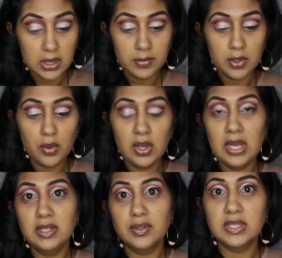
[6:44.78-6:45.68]
I'm going to go
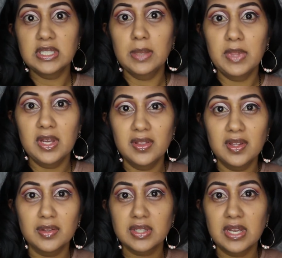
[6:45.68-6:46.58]
ahead and do the same thing on the
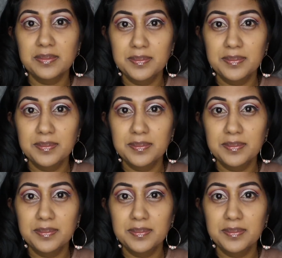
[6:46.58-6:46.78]
other side.